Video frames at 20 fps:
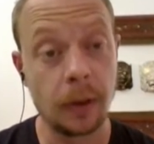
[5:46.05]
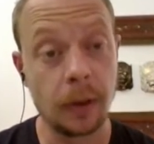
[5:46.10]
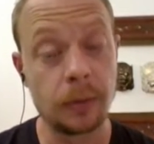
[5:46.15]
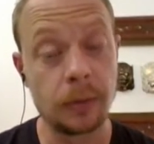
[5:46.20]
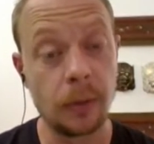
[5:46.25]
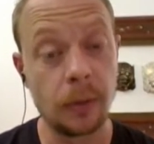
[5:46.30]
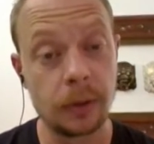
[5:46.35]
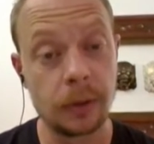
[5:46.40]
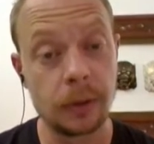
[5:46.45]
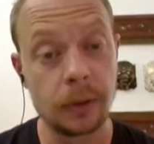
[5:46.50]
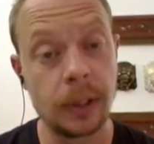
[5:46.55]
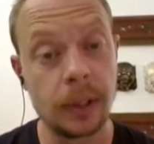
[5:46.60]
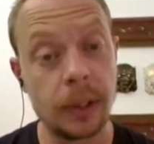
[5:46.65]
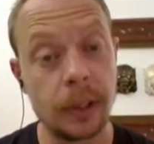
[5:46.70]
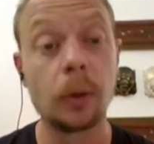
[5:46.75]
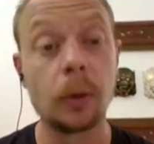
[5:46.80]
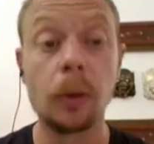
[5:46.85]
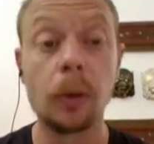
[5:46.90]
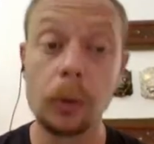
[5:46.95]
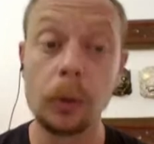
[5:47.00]
of those
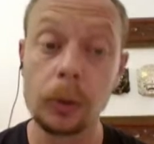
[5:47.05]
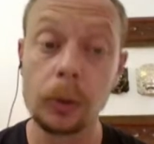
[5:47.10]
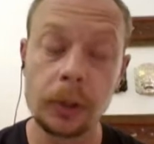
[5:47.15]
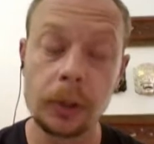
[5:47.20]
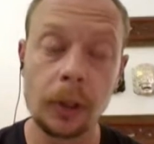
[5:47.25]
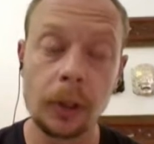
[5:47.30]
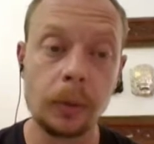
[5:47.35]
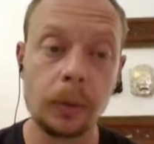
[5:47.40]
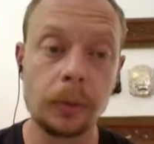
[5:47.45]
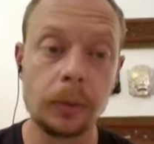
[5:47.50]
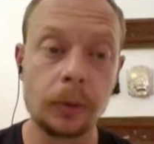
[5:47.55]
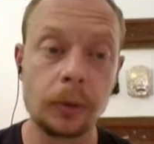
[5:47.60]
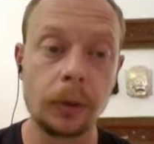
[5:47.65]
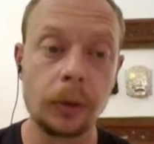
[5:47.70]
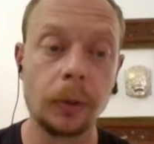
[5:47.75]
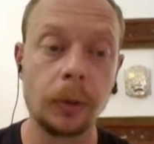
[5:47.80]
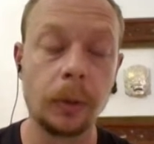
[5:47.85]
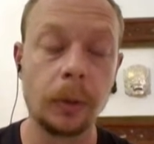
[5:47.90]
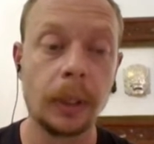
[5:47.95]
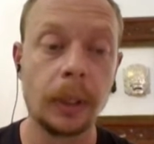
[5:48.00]
volunteers also
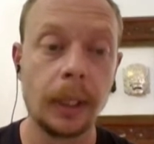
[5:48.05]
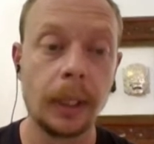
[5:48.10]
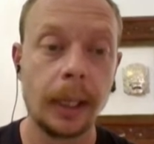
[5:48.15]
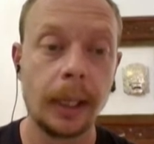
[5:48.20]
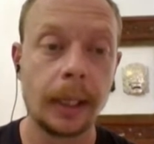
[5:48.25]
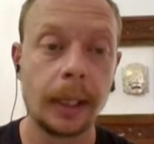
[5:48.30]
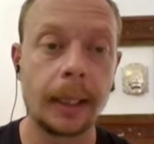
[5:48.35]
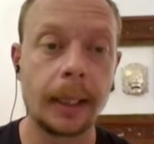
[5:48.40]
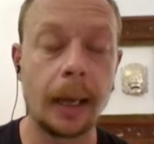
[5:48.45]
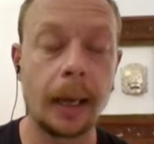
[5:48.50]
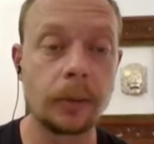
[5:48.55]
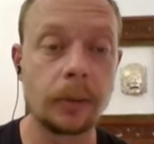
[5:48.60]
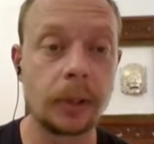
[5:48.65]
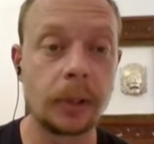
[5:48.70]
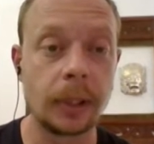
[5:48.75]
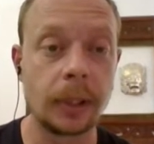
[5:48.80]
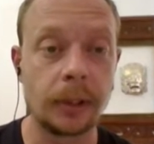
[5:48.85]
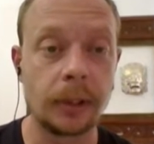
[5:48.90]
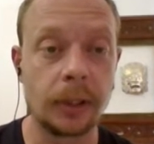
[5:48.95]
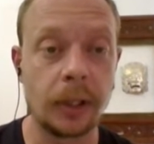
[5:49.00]
do
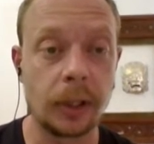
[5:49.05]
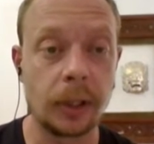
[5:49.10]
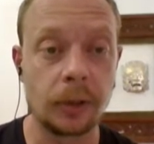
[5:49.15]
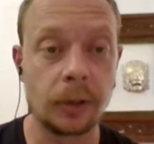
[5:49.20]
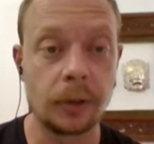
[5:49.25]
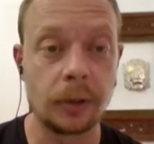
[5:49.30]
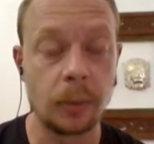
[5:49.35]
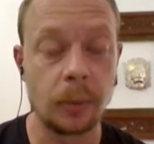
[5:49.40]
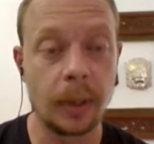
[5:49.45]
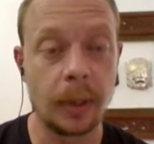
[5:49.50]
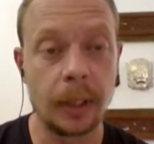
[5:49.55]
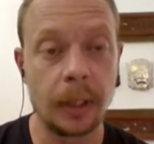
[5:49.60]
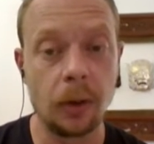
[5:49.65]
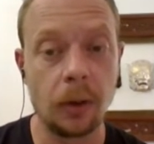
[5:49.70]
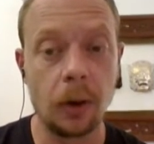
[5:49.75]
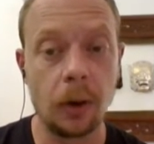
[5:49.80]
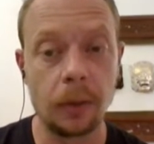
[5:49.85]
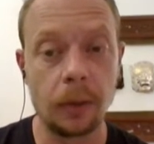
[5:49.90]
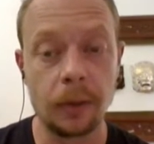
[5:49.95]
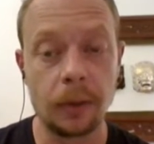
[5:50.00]
counselling sessions when they're
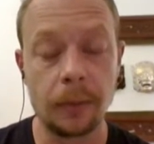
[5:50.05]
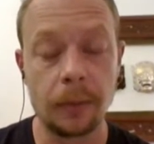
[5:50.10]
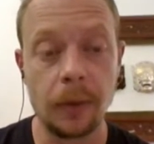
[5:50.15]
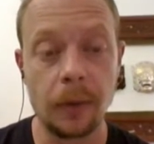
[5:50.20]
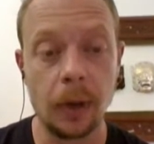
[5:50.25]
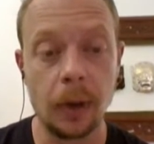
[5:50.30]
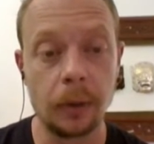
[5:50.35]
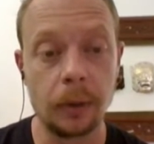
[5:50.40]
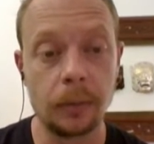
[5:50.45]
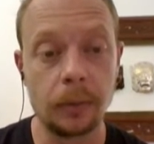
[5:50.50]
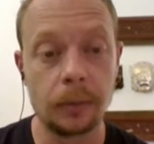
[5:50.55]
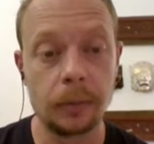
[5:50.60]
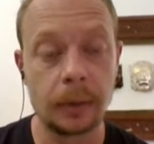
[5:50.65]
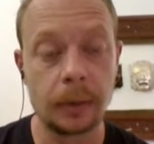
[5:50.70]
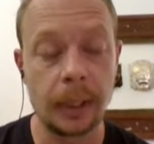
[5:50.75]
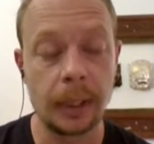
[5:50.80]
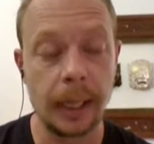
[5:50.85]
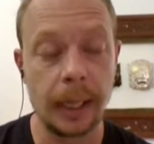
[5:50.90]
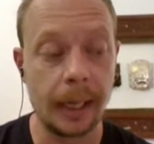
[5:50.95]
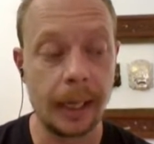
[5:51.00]
not on the phone.
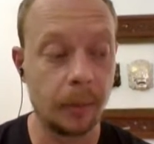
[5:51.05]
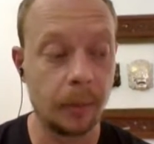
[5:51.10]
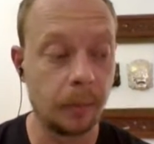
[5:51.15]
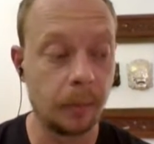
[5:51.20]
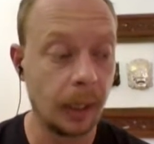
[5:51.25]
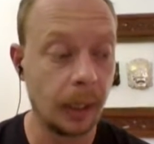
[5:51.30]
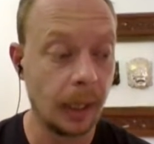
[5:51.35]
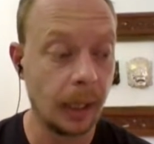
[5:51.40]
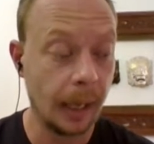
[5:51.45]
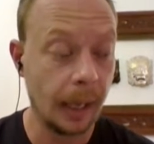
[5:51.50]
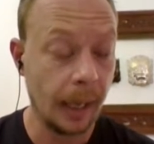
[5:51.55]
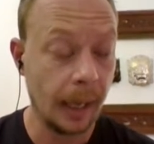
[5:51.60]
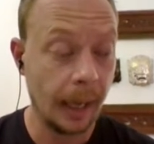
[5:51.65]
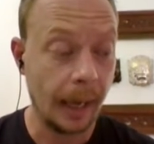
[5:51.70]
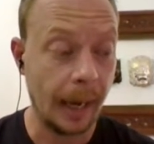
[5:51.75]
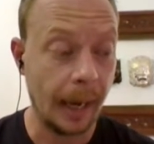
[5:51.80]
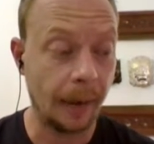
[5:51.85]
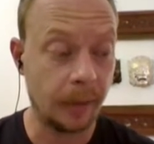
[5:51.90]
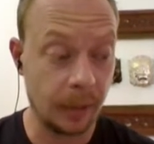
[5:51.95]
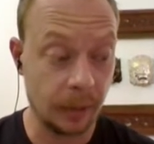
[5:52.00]

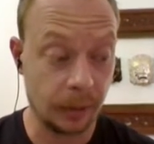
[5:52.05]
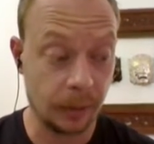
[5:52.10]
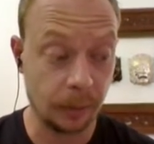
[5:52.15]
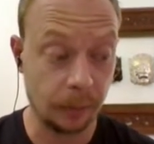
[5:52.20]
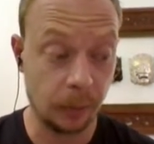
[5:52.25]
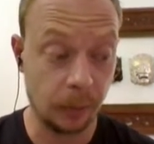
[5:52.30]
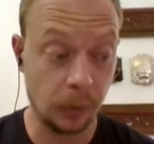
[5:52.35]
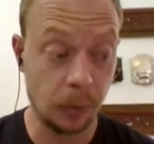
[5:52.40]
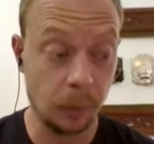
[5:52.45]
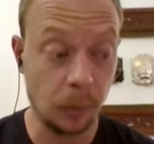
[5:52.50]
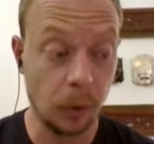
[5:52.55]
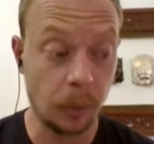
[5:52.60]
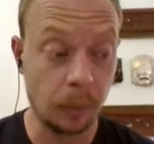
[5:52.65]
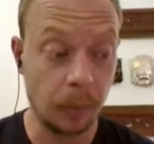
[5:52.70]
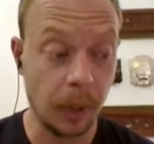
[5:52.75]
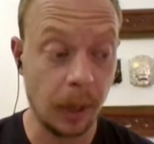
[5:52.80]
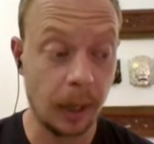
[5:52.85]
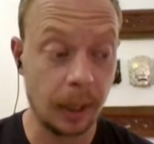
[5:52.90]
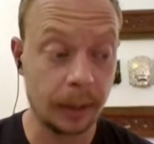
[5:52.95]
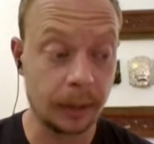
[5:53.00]
And there's a few more
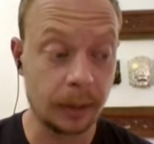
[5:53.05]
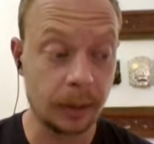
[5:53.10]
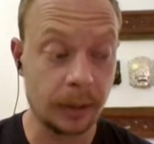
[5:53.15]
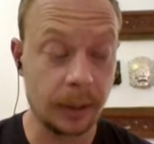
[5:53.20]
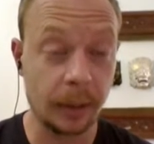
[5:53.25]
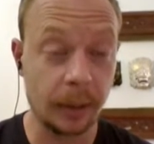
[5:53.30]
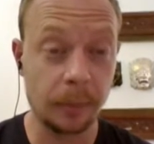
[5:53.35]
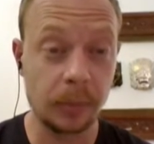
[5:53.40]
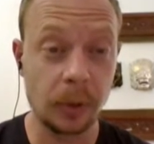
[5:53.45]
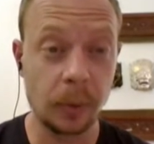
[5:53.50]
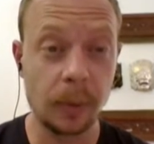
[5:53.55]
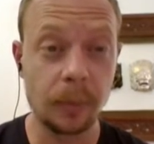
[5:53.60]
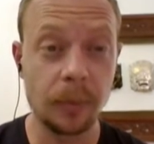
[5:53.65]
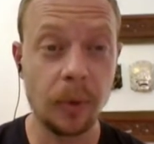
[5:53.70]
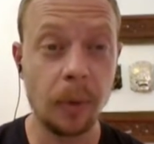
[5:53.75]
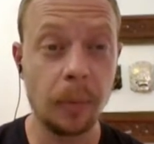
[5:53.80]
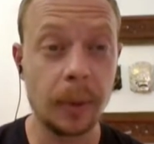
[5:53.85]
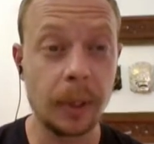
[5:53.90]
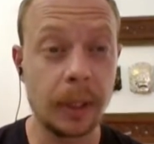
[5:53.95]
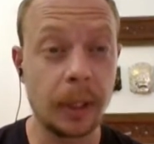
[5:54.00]
behind the scenes, so we're
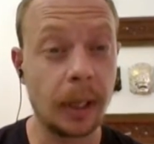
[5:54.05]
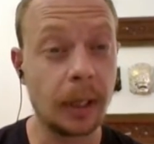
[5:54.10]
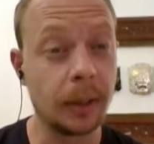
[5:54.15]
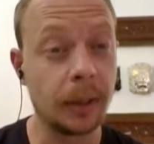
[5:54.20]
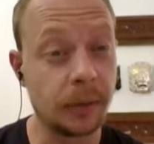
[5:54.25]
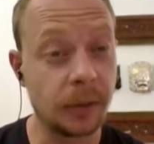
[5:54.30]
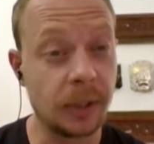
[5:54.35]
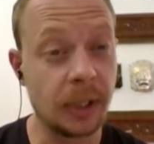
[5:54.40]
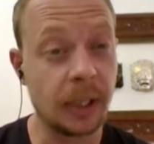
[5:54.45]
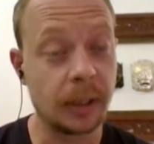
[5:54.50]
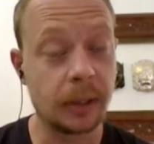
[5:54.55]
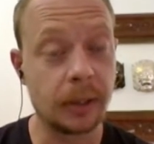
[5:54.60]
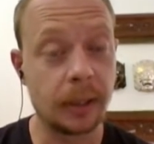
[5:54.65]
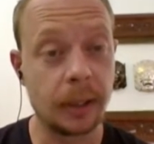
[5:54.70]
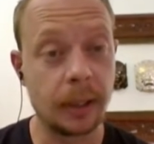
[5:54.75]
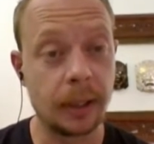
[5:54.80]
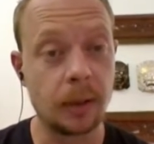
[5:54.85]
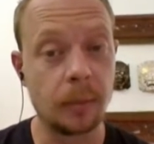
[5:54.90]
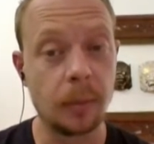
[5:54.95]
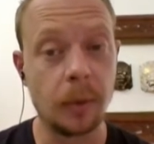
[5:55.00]
probably kind of 60 at
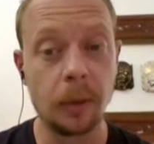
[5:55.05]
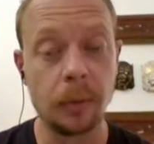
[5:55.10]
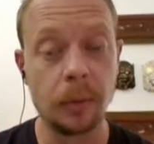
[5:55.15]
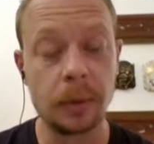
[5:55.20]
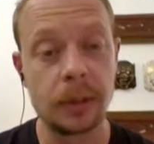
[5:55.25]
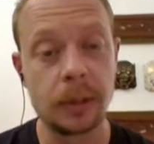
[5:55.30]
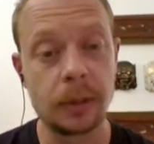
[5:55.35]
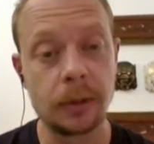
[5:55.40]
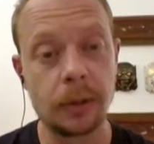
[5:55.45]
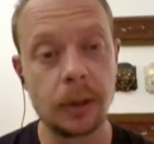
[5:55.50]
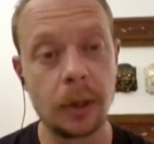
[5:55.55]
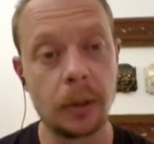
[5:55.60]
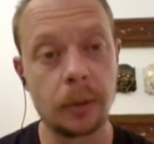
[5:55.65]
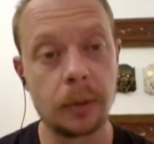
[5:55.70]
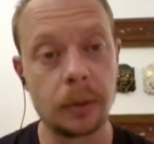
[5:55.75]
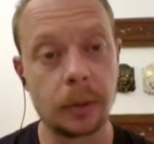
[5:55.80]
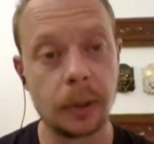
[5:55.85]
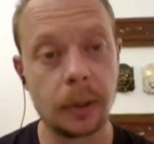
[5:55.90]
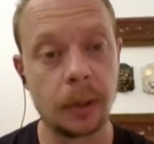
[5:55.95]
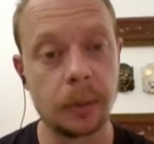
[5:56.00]
the moment in
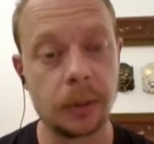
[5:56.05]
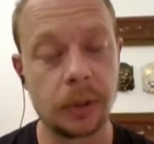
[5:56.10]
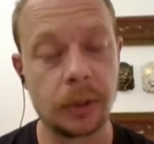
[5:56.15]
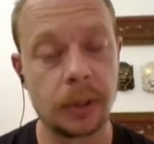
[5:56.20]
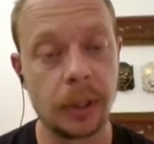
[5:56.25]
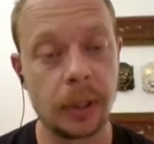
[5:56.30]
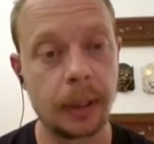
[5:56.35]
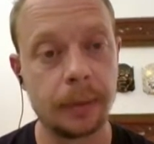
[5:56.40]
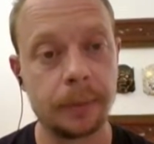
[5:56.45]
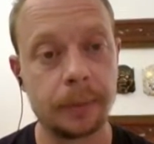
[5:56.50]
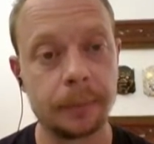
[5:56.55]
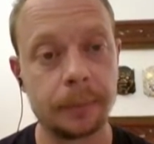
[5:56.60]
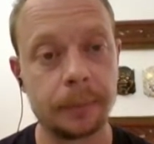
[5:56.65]
total, I would say.